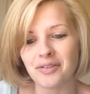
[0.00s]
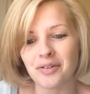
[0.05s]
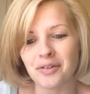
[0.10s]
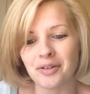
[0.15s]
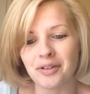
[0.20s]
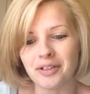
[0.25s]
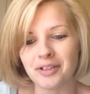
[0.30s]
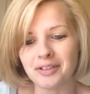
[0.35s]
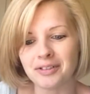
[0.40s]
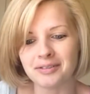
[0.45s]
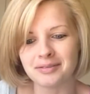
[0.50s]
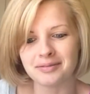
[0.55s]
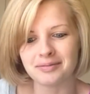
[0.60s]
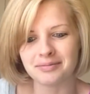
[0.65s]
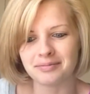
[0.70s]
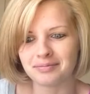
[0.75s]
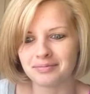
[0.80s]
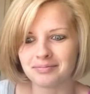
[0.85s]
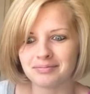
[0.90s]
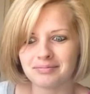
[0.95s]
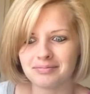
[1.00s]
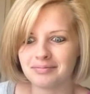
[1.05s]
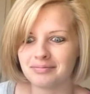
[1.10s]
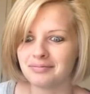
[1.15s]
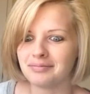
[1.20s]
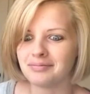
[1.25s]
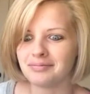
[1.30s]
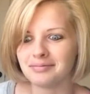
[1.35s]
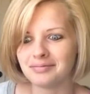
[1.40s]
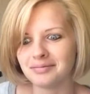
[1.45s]
or,
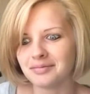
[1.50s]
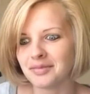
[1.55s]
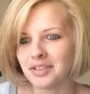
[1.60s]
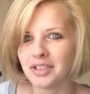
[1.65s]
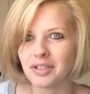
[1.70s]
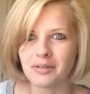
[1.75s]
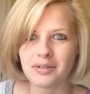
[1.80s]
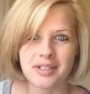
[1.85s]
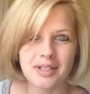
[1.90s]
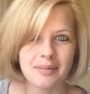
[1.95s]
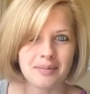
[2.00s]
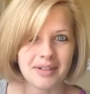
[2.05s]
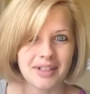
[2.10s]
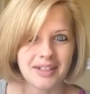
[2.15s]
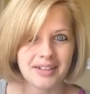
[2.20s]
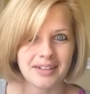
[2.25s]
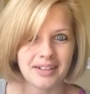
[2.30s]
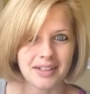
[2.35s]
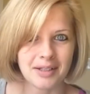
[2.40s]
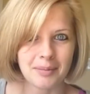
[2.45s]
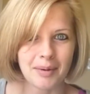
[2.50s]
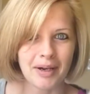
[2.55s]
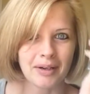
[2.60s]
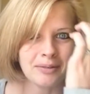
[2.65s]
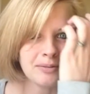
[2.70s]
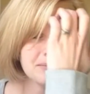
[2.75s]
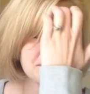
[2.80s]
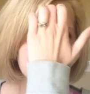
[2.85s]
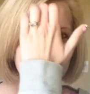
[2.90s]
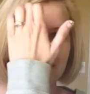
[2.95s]
something they think
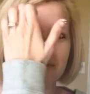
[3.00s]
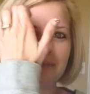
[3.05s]
about.